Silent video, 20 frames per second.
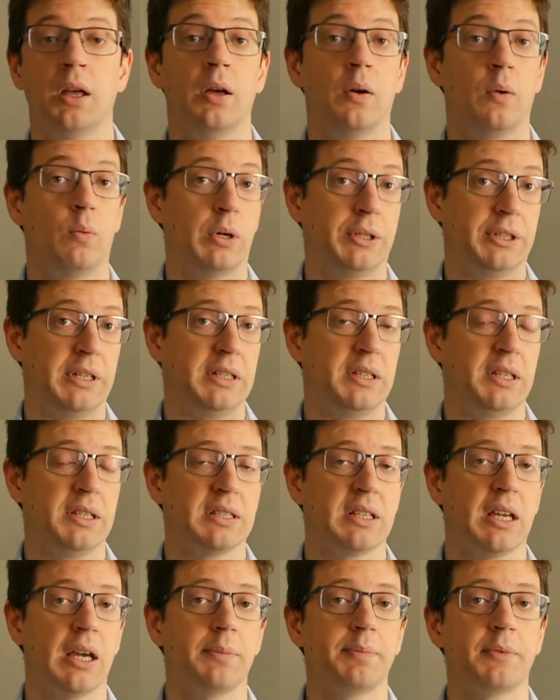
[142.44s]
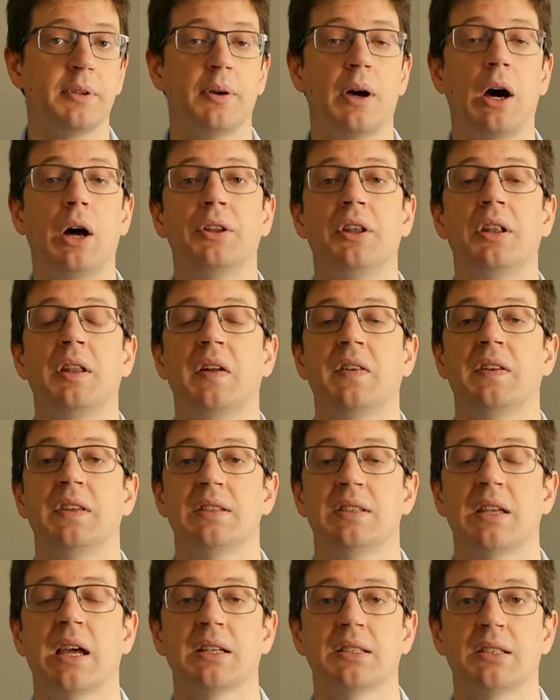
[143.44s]
What data is kept, how the data
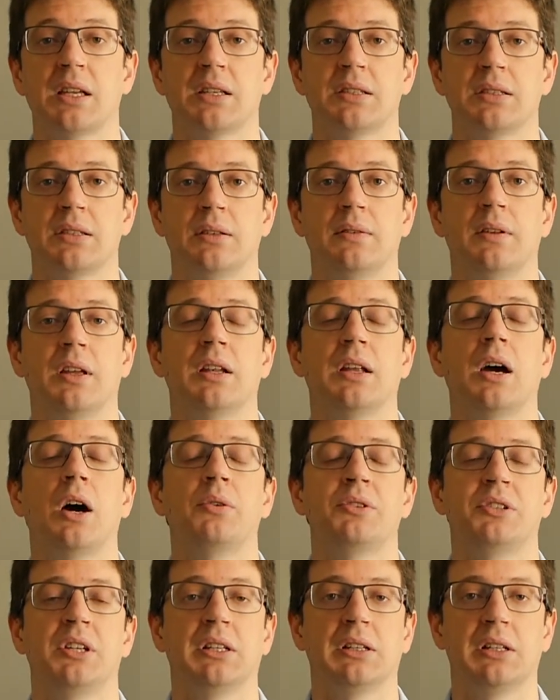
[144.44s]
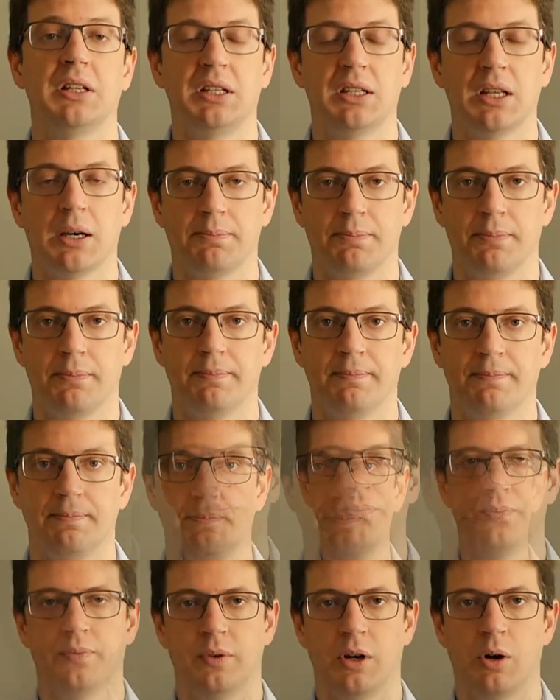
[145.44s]
is accessed, and how is it cleaned up.
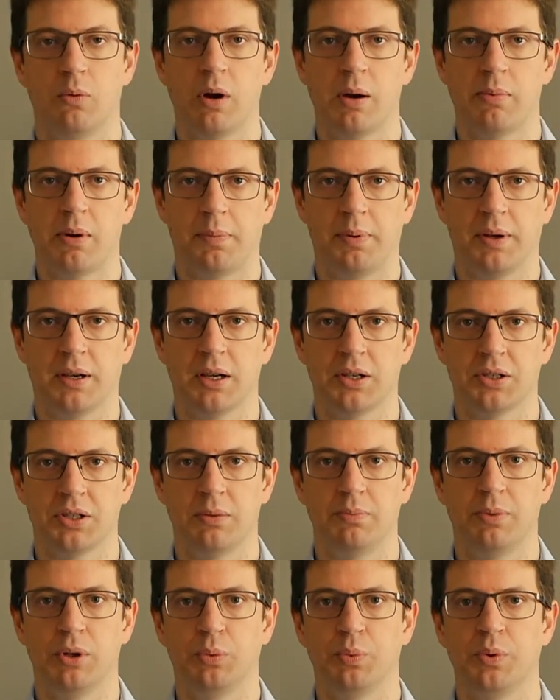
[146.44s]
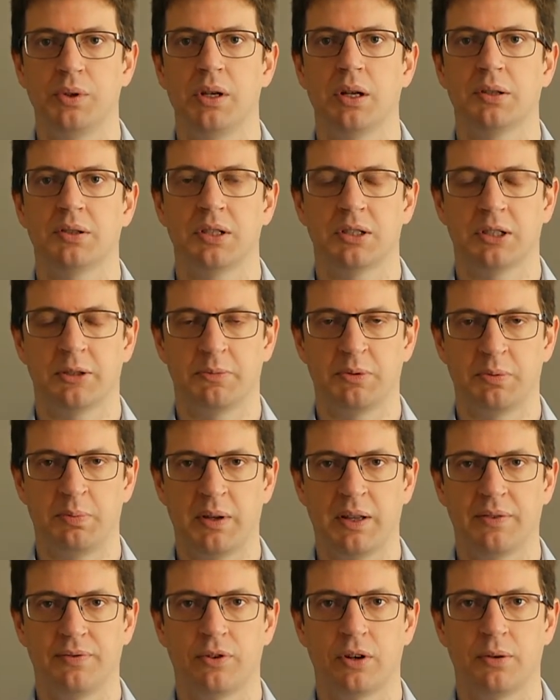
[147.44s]
A web application built with the OutSystems
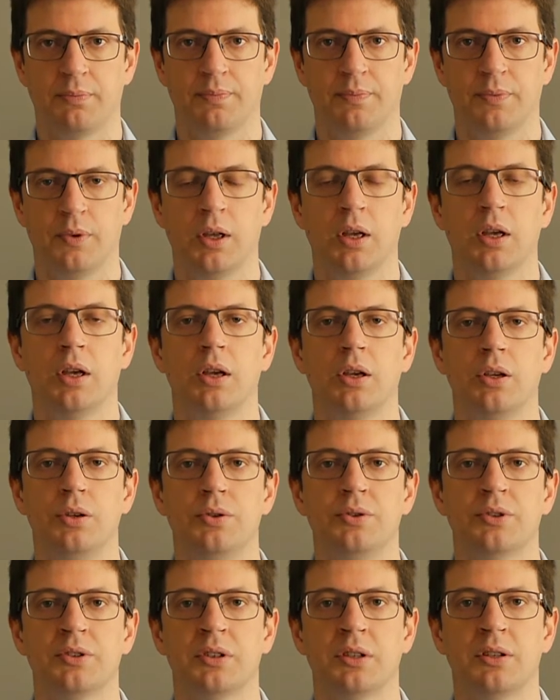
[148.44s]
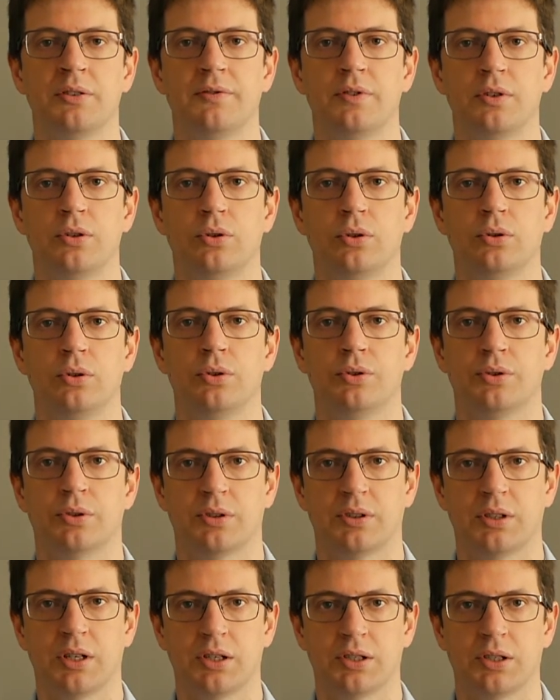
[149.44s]
platform uses individual user
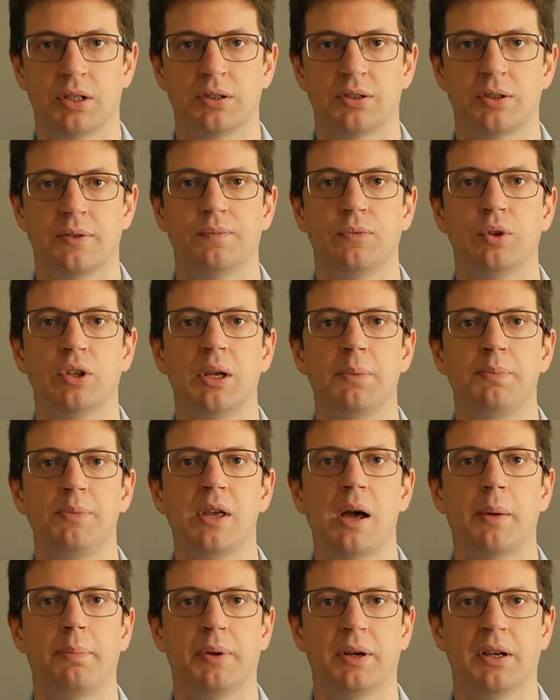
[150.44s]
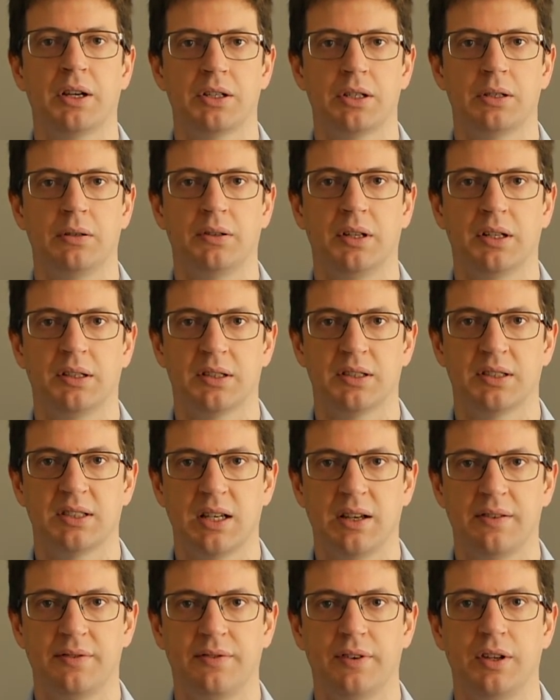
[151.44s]
sessions to keep the applicational data
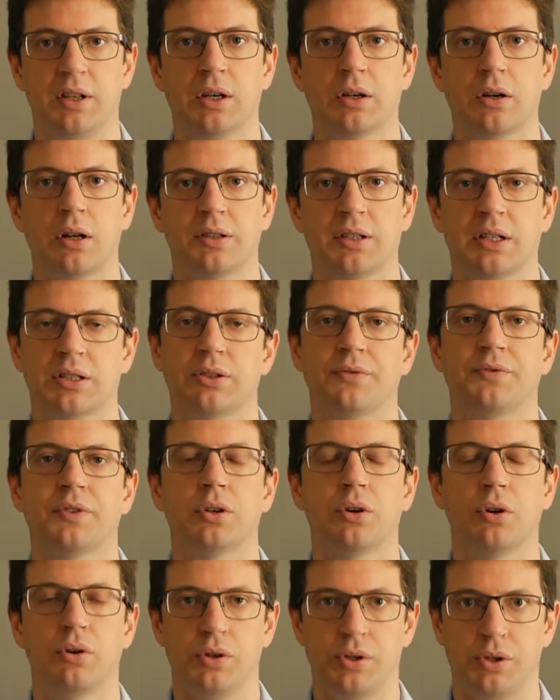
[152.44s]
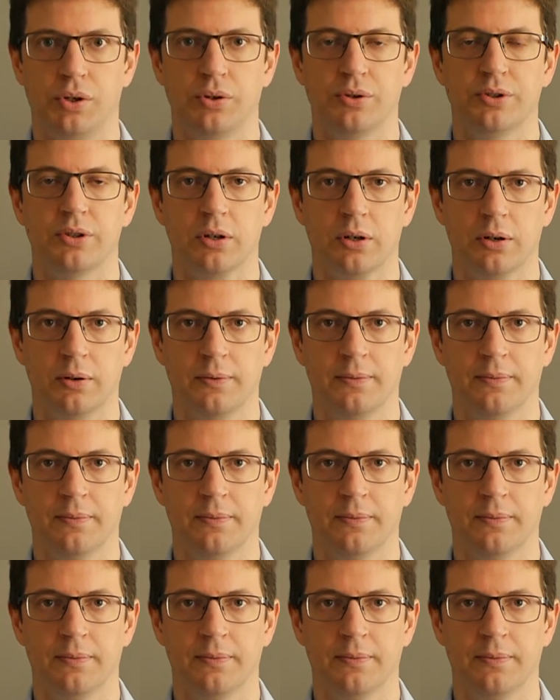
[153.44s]
saved in the context of the current user.